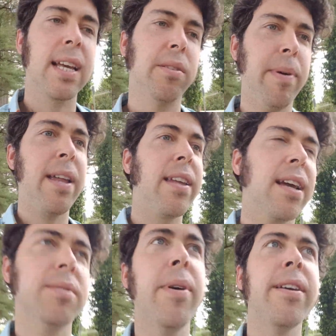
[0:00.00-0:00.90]
expanding,
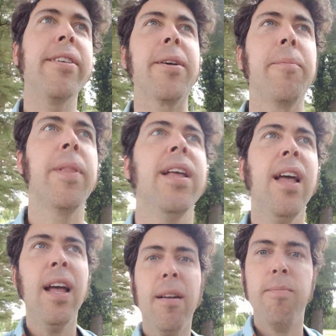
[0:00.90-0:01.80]
expanding.
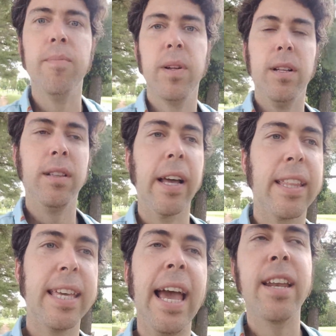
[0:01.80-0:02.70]

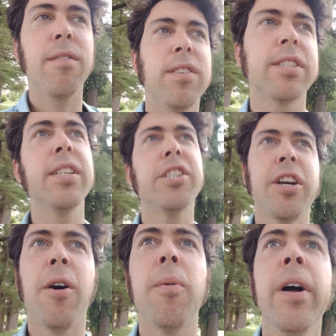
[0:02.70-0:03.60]
Like the end of a
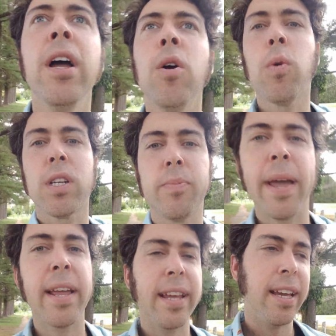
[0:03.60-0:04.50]
seashell. We're
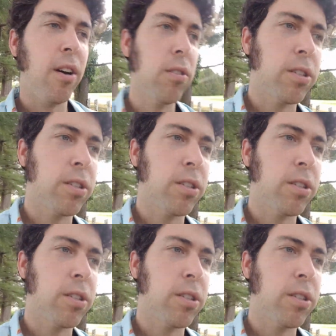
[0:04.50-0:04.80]
expanding in all